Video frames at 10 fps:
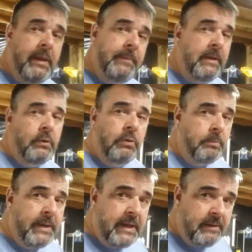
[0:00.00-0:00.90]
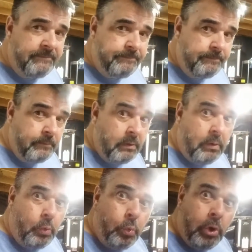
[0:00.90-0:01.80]
I'm not going to buy a
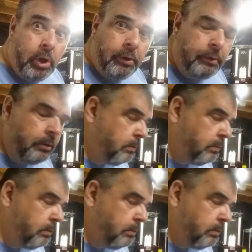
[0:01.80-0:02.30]
roller,